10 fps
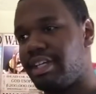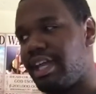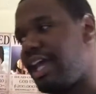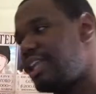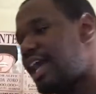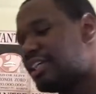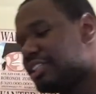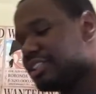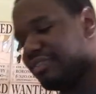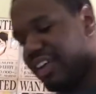and not
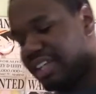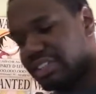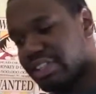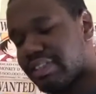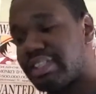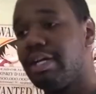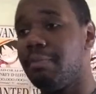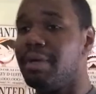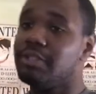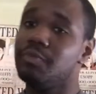just the fan service,
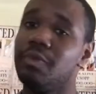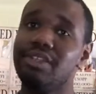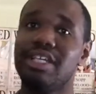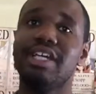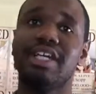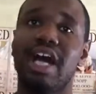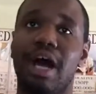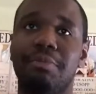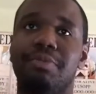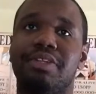but there's one thing in
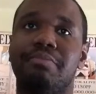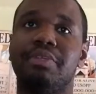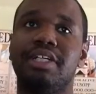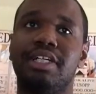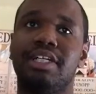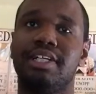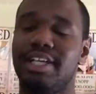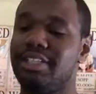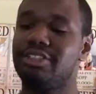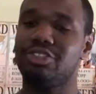common with them.
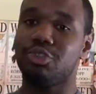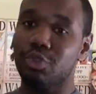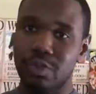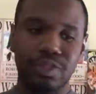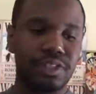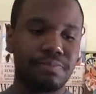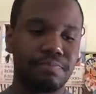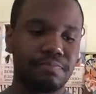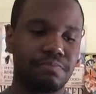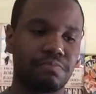It's school.
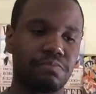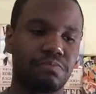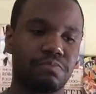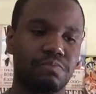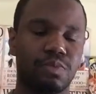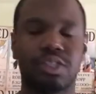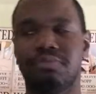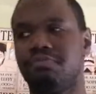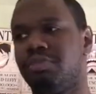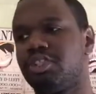
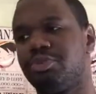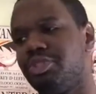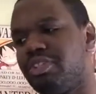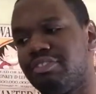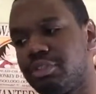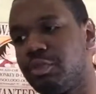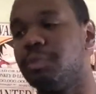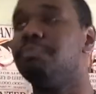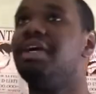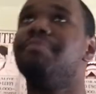Well, Monster Musume not
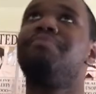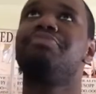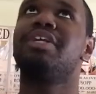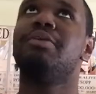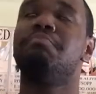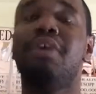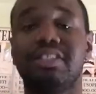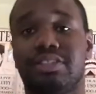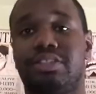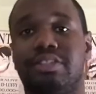school, but
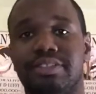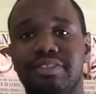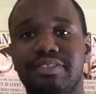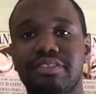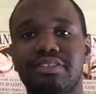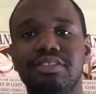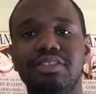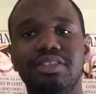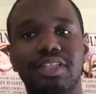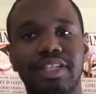Monster Girls.
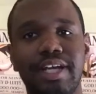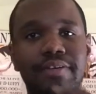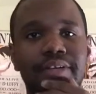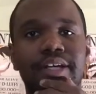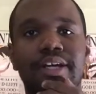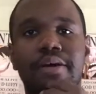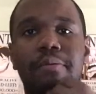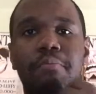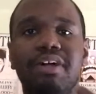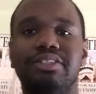Now,
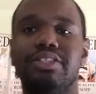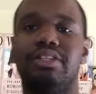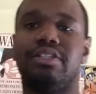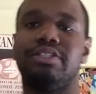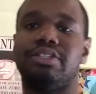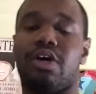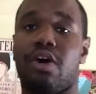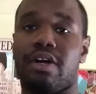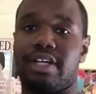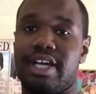Monster Girls
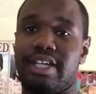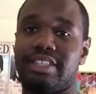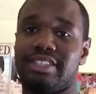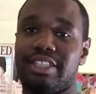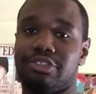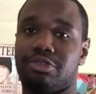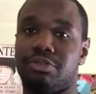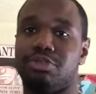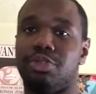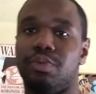are
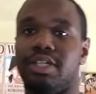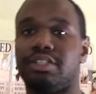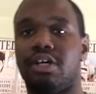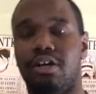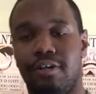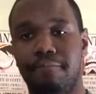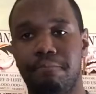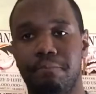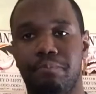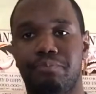essential to us all.
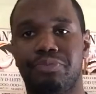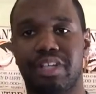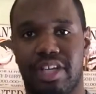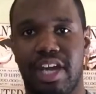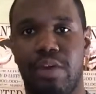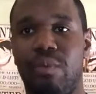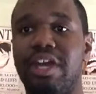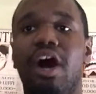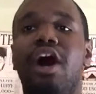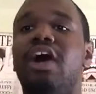Okay, we
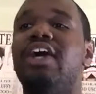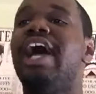all